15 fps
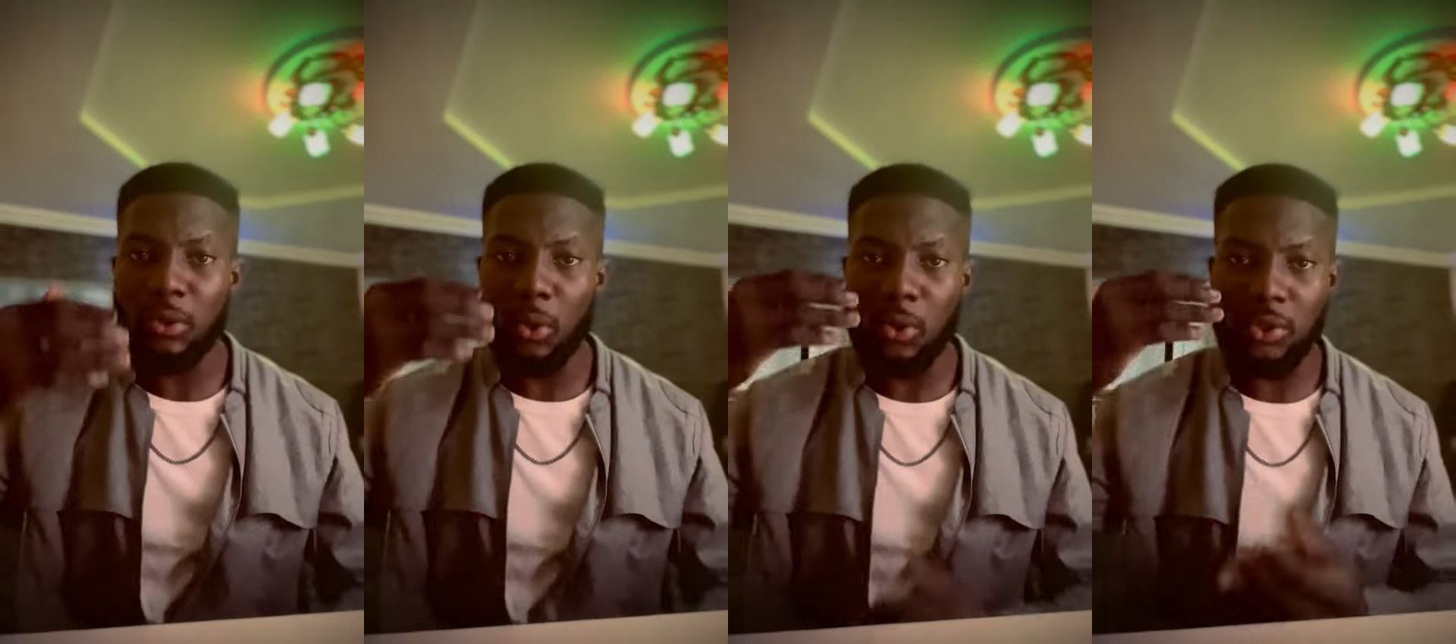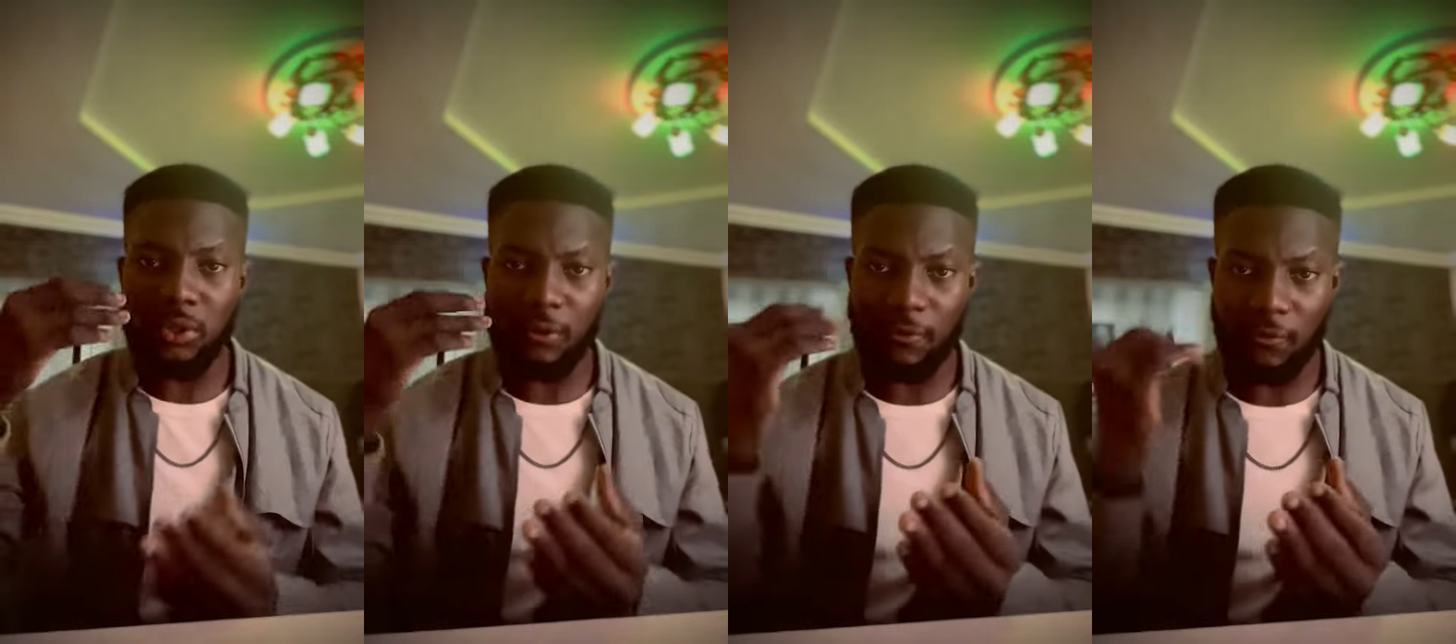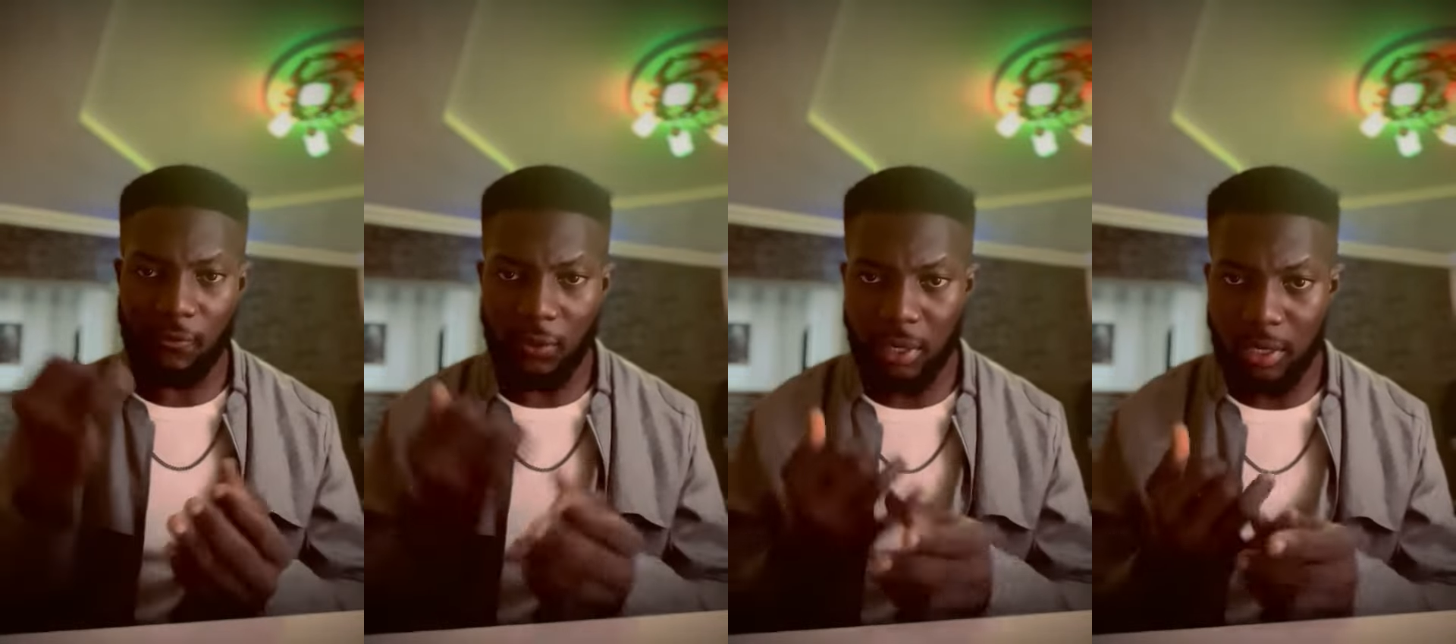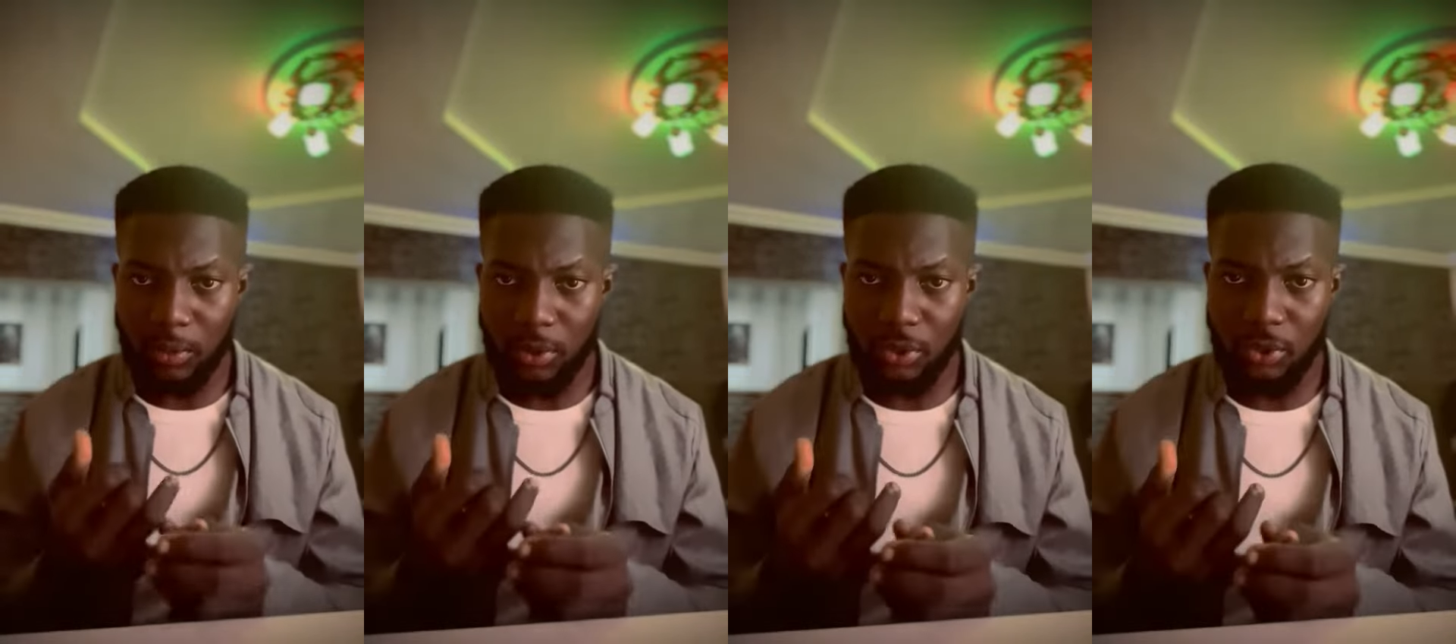cost of
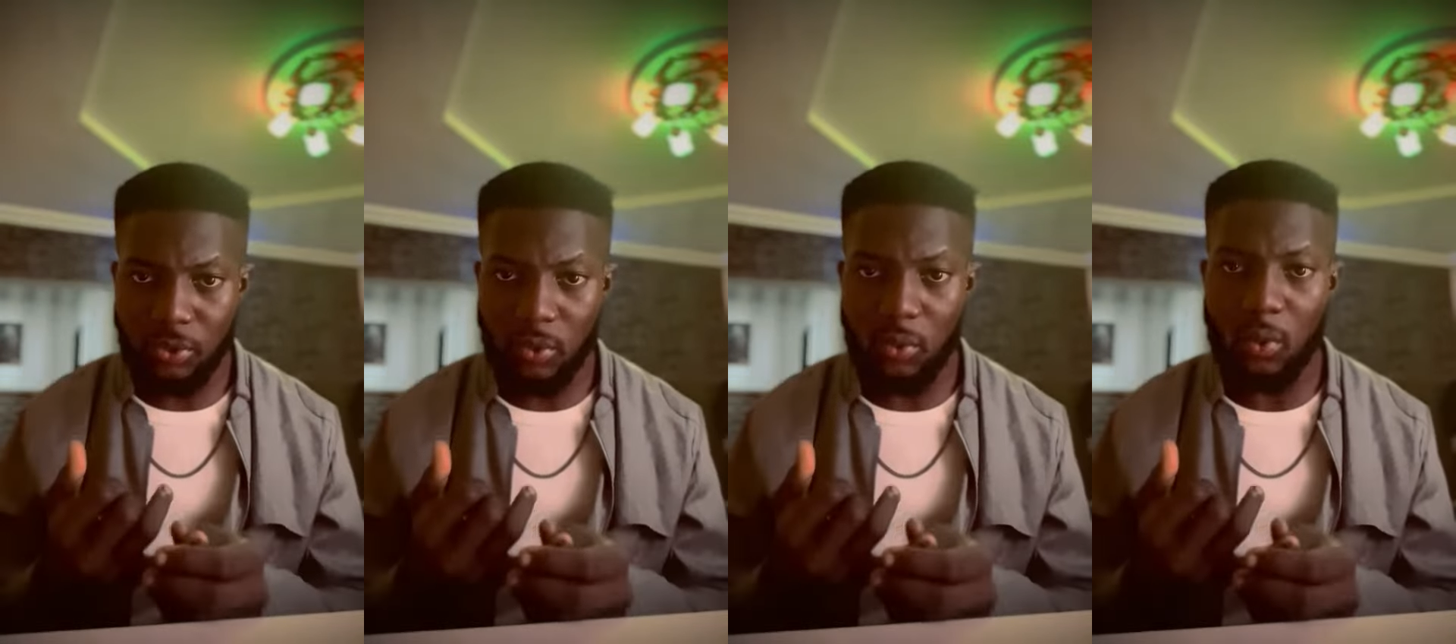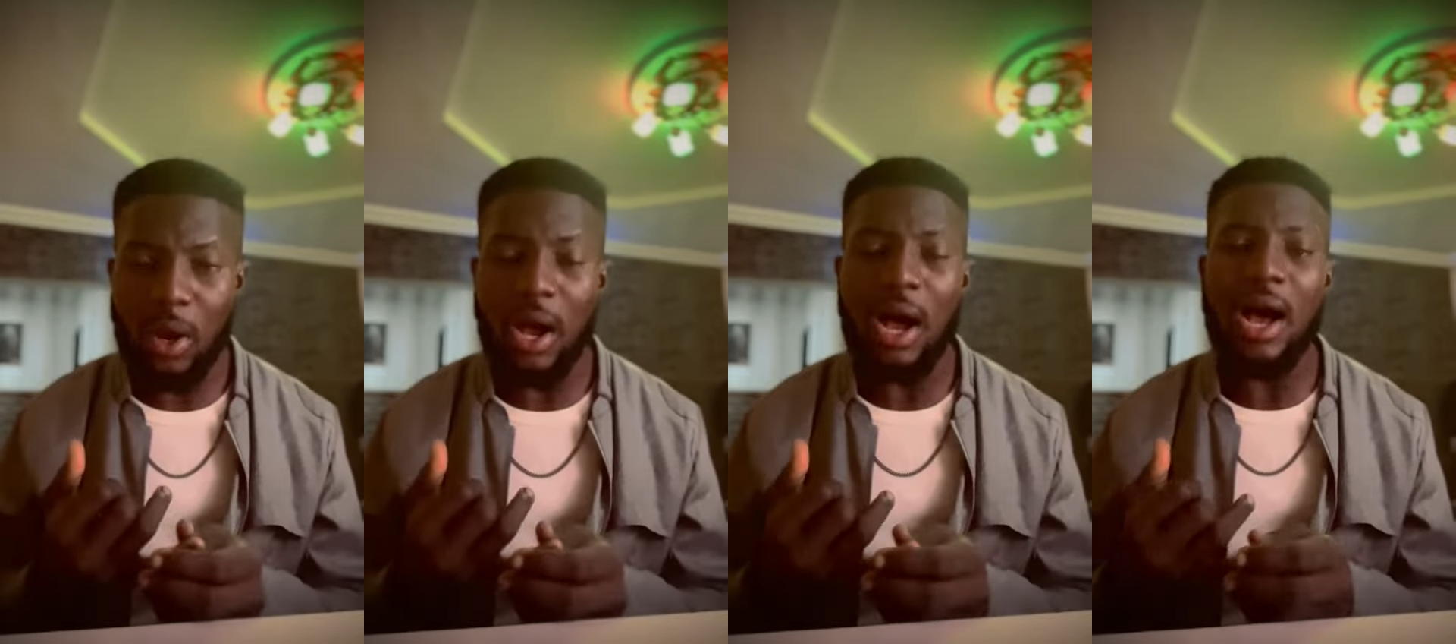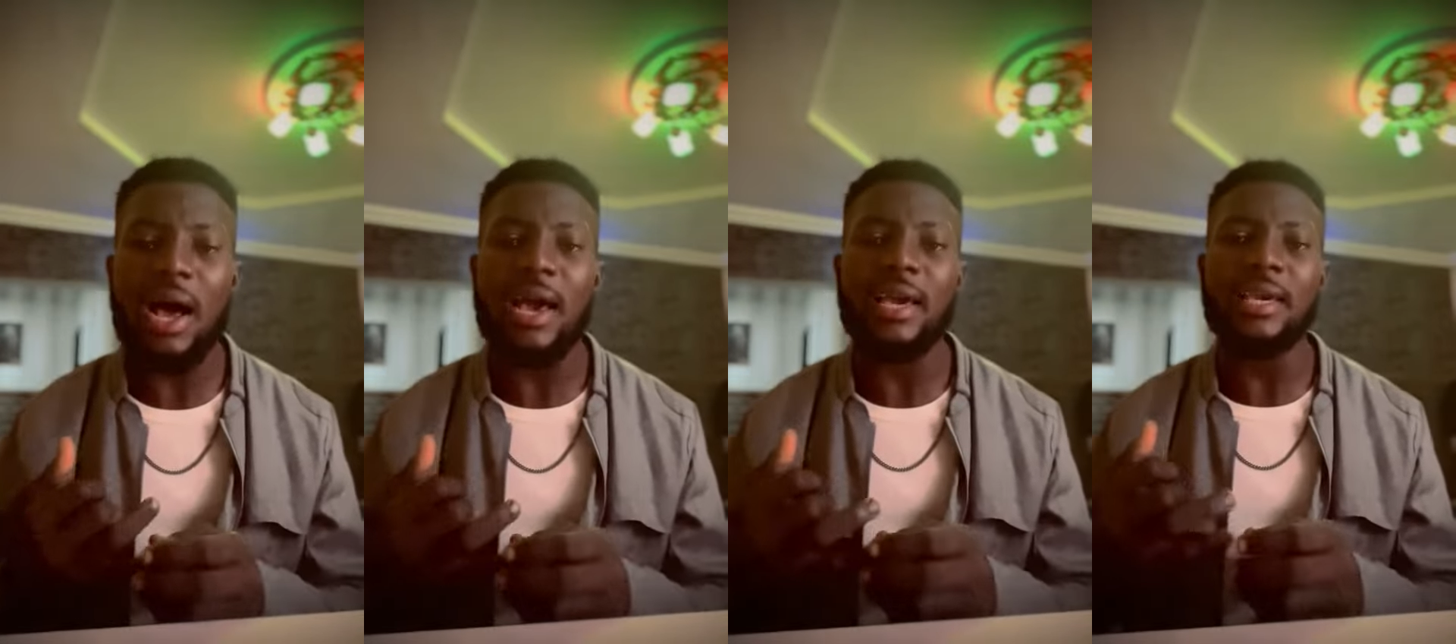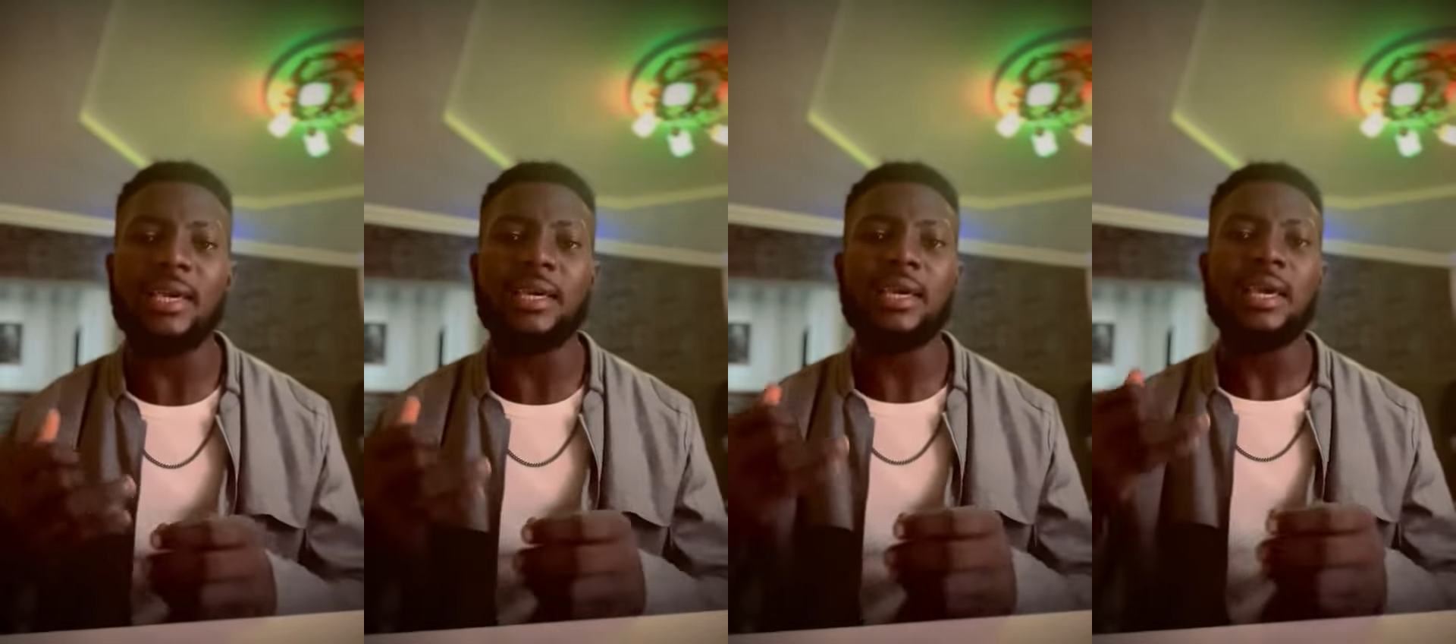fuel was so
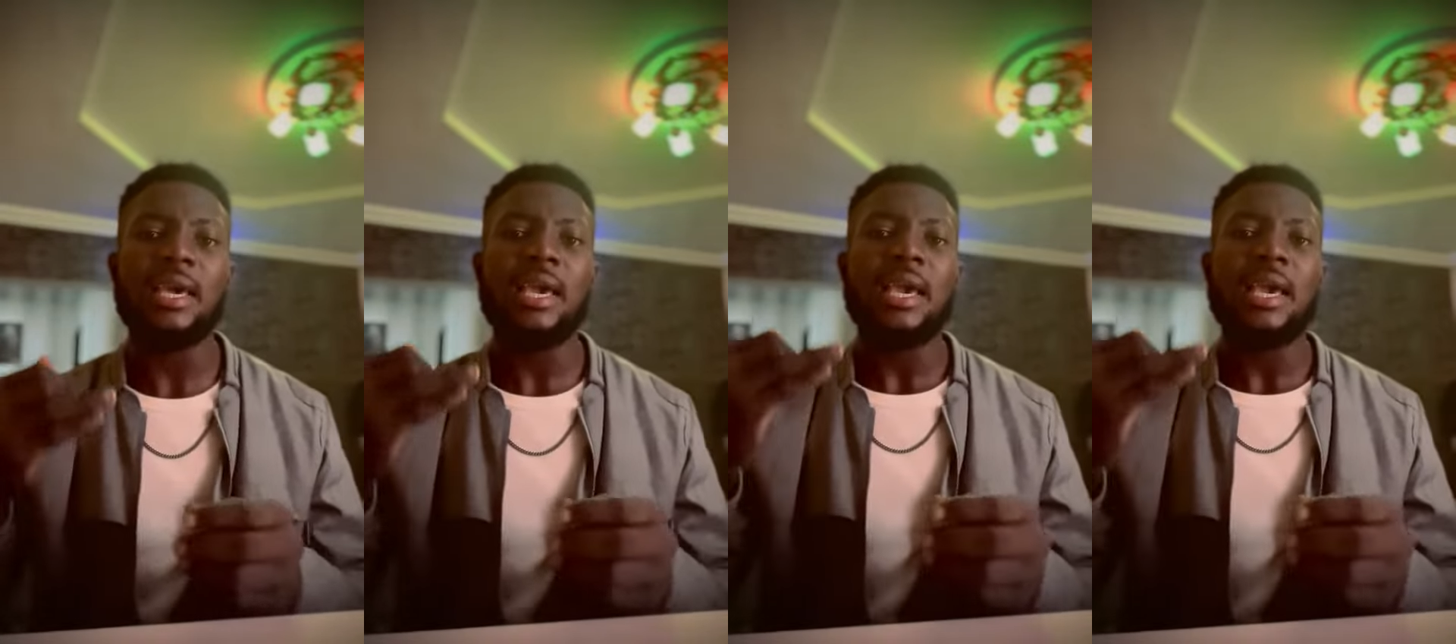high,